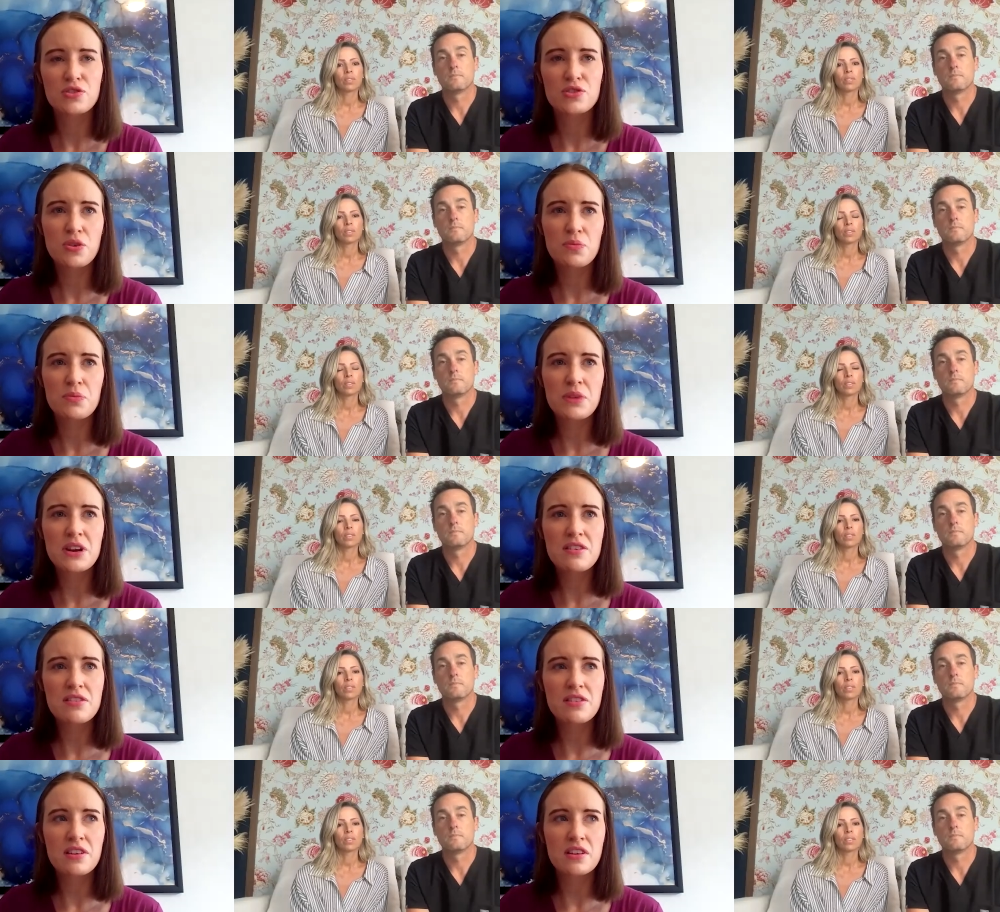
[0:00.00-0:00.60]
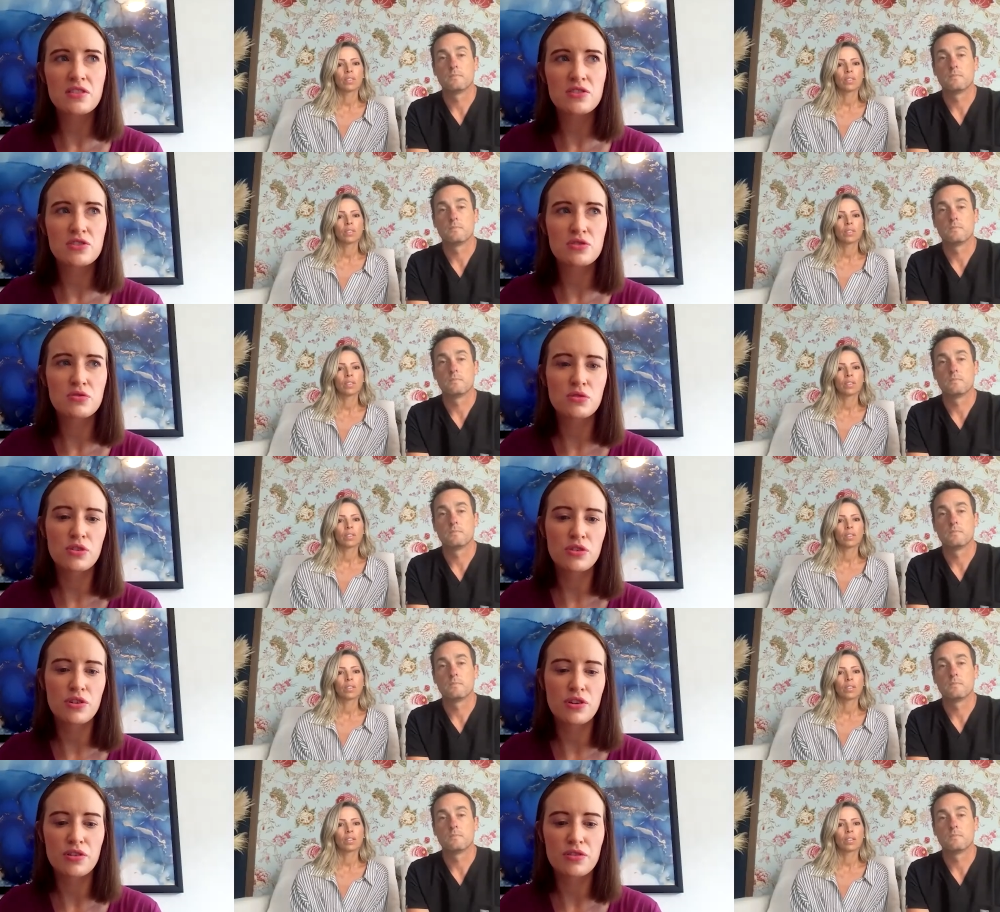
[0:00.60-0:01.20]
Speaker 1: so many things you
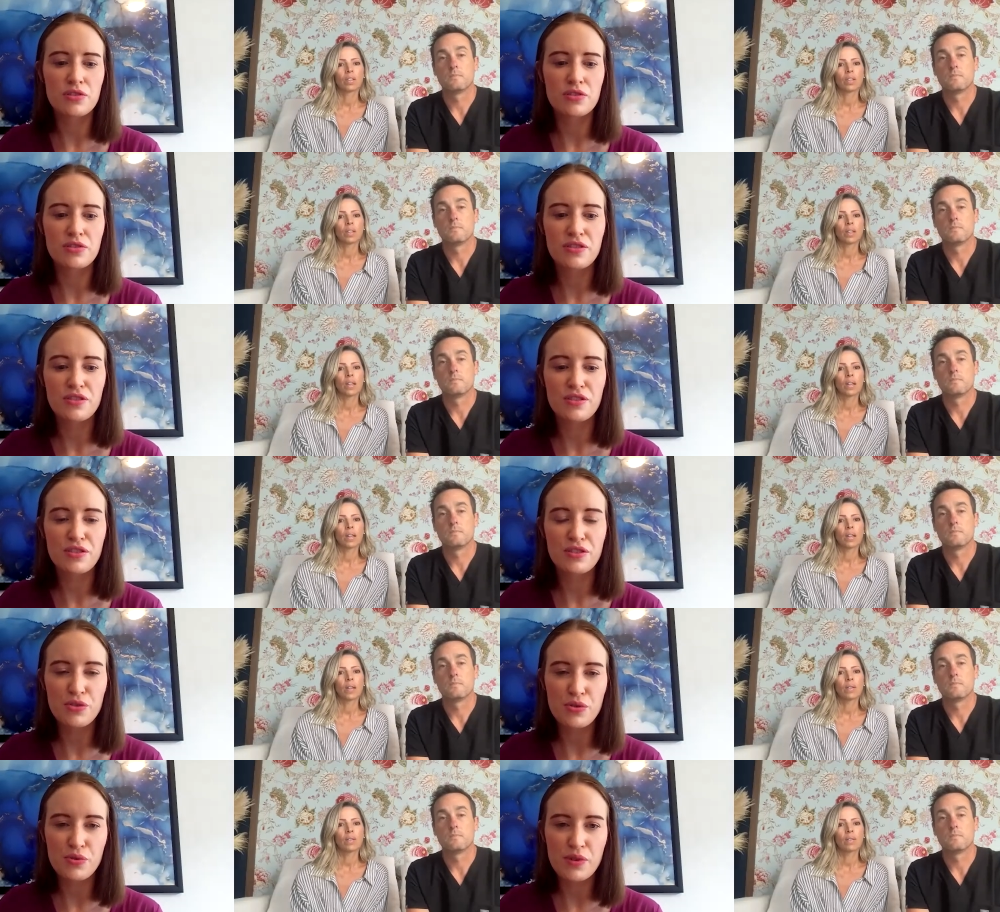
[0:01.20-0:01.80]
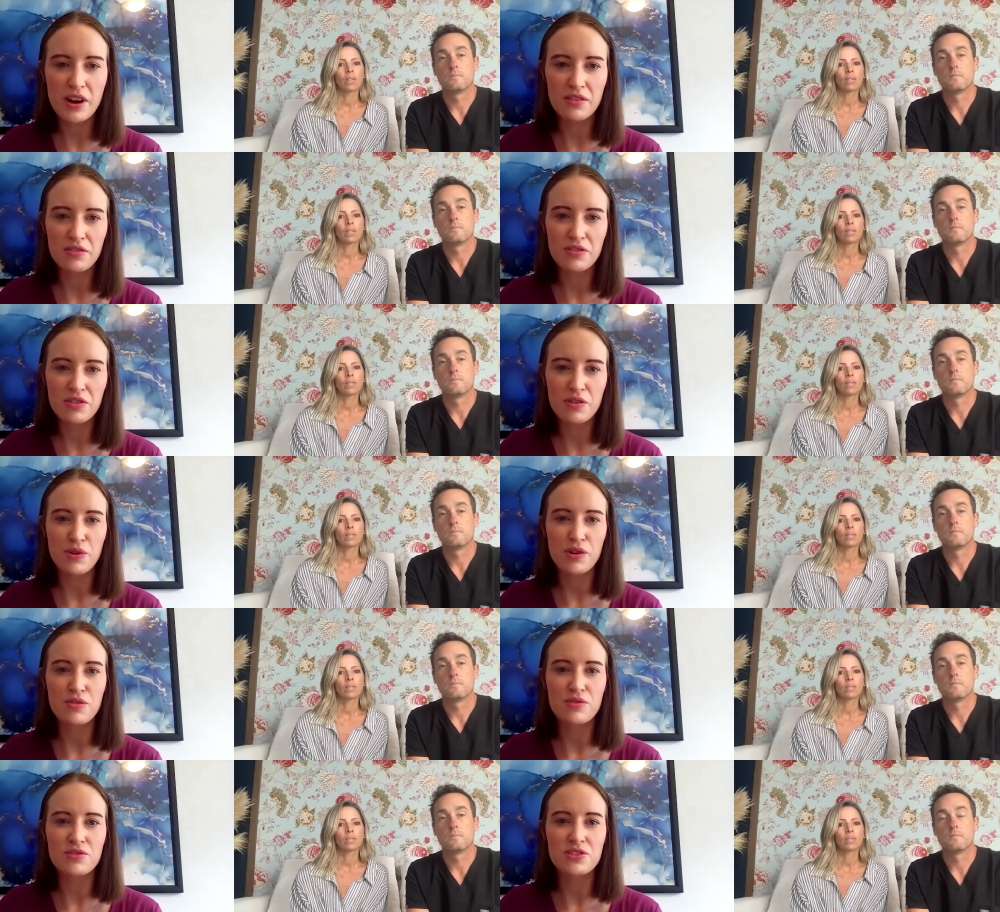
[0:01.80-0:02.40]
learn throughout
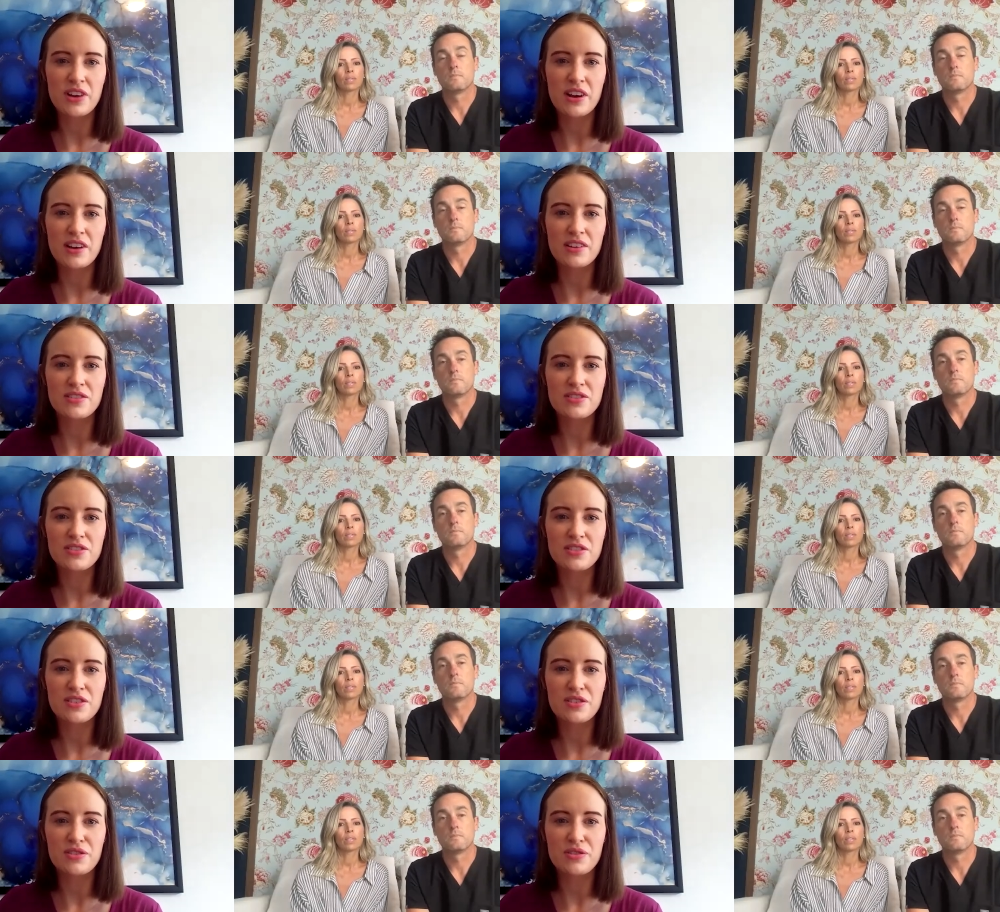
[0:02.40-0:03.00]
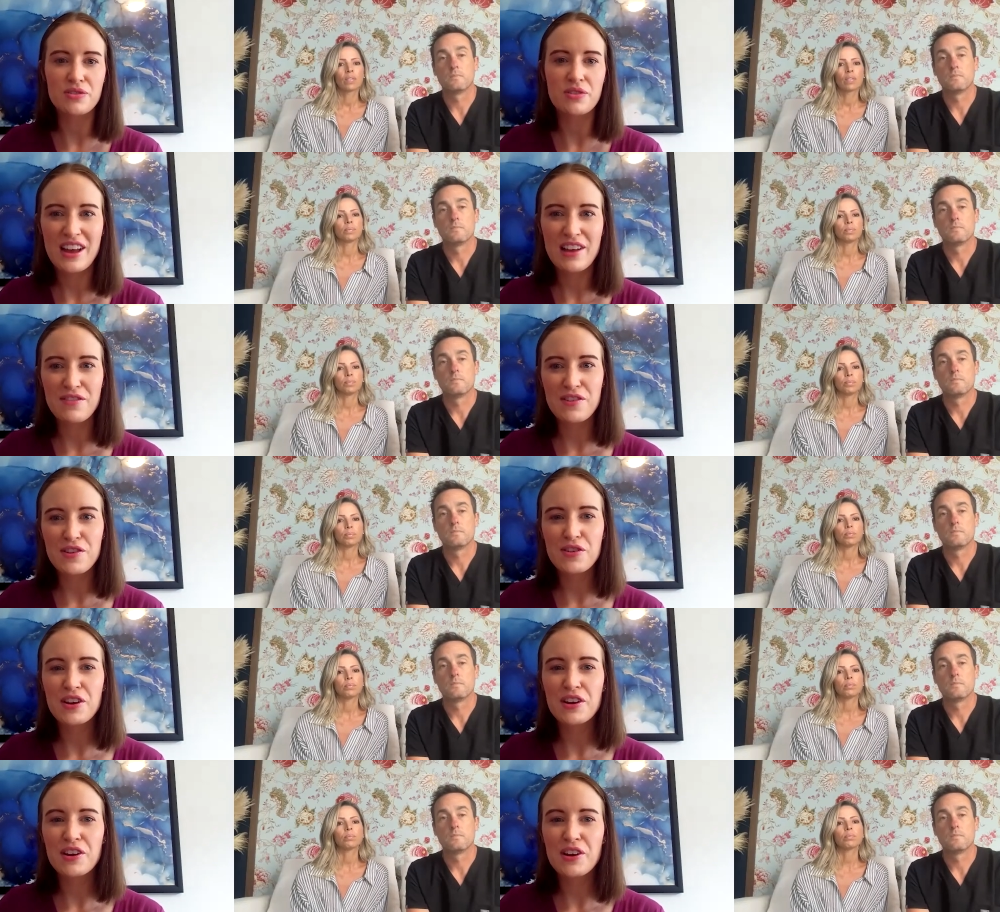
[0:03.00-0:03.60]
the process too.
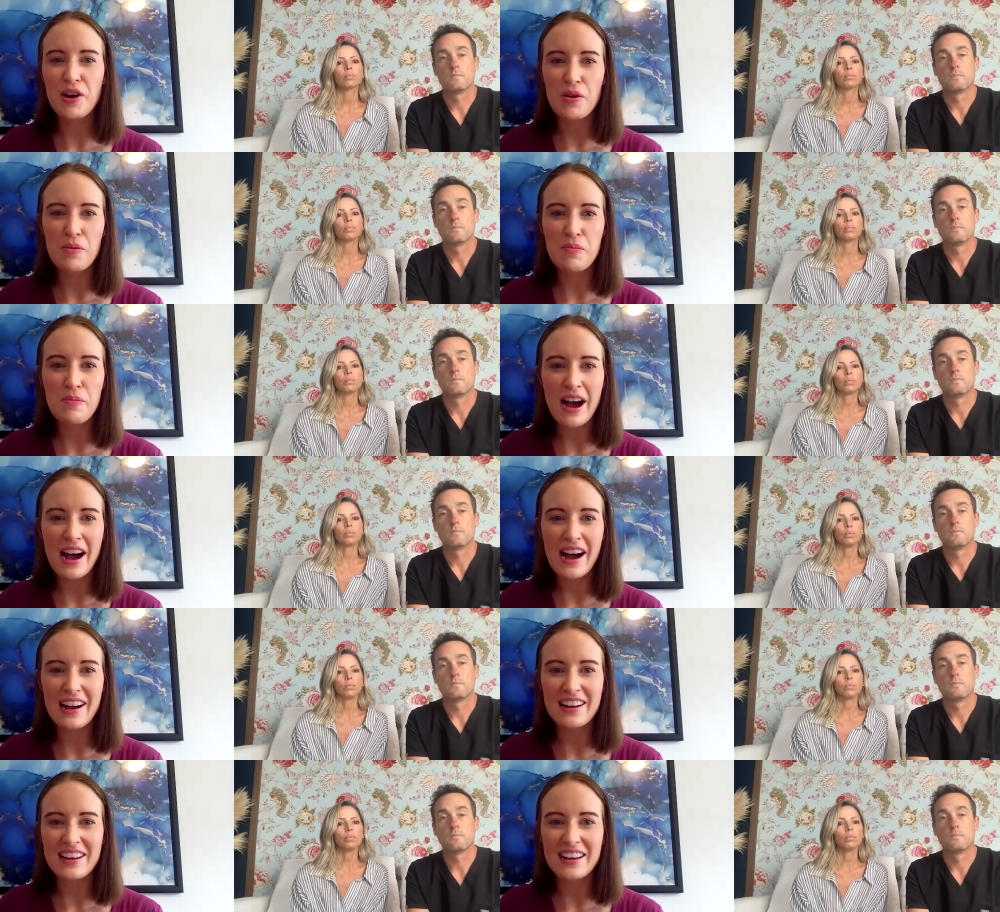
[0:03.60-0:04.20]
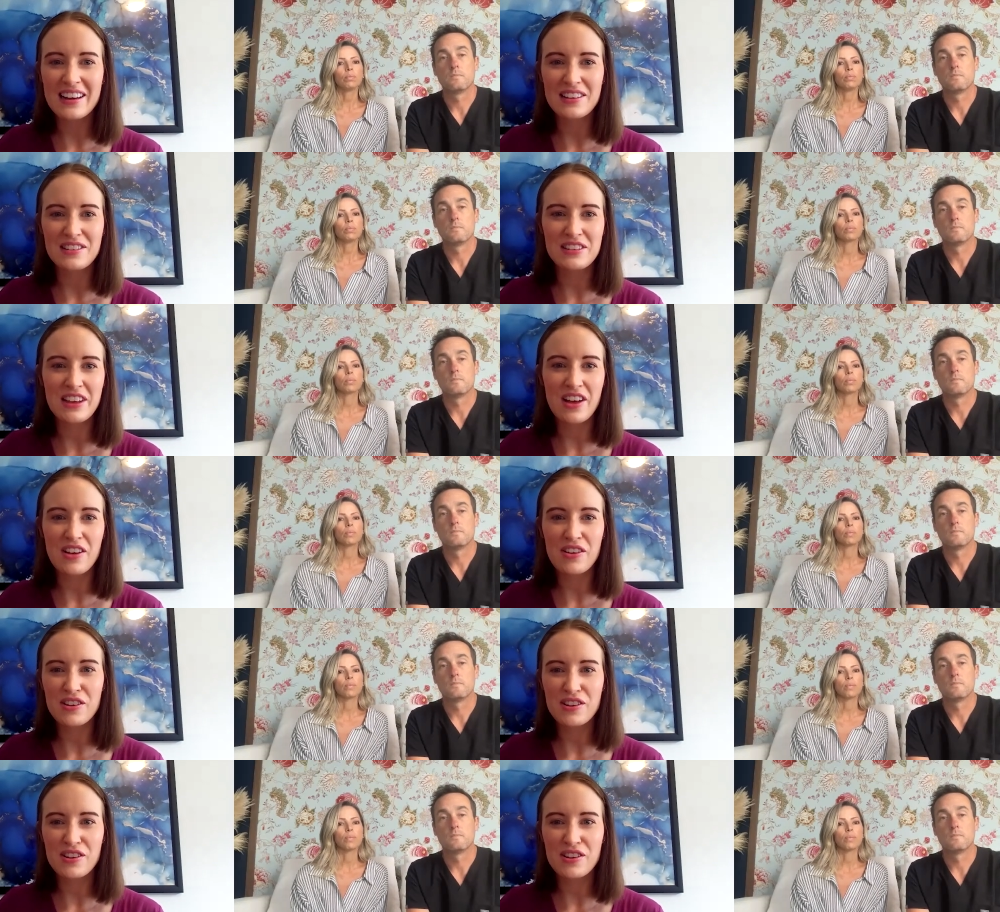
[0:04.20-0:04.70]
If you could go back and tell